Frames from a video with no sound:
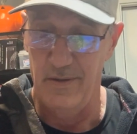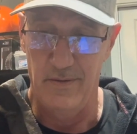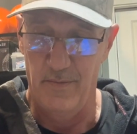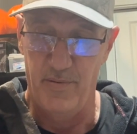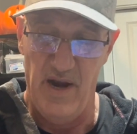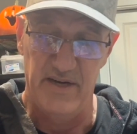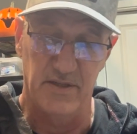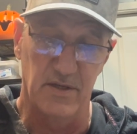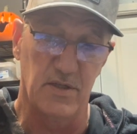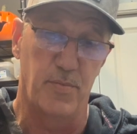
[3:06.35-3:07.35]
the price
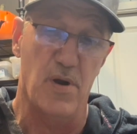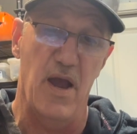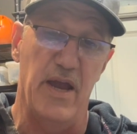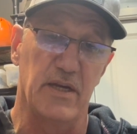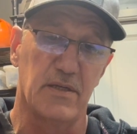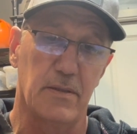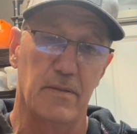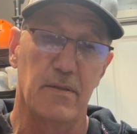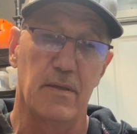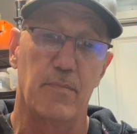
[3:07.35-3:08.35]
is the price,
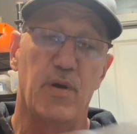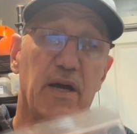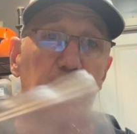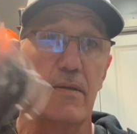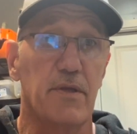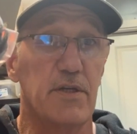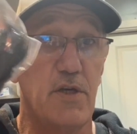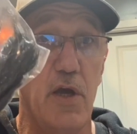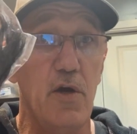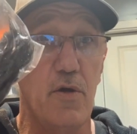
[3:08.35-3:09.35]
but the
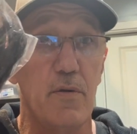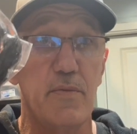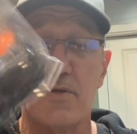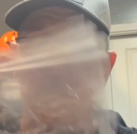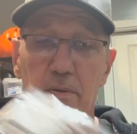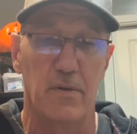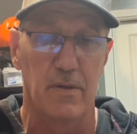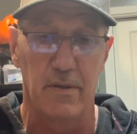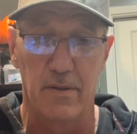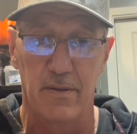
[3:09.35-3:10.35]
tubes
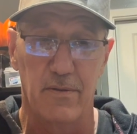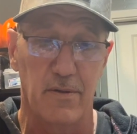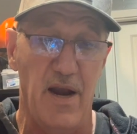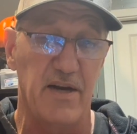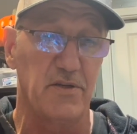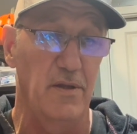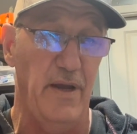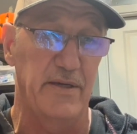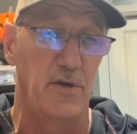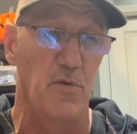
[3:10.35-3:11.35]
were actually
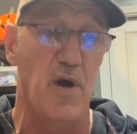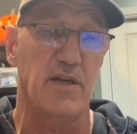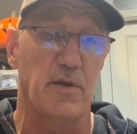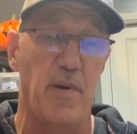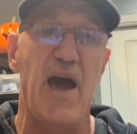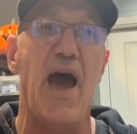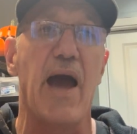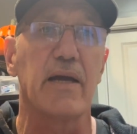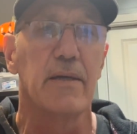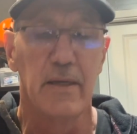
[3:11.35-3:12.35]
like $2 a pack.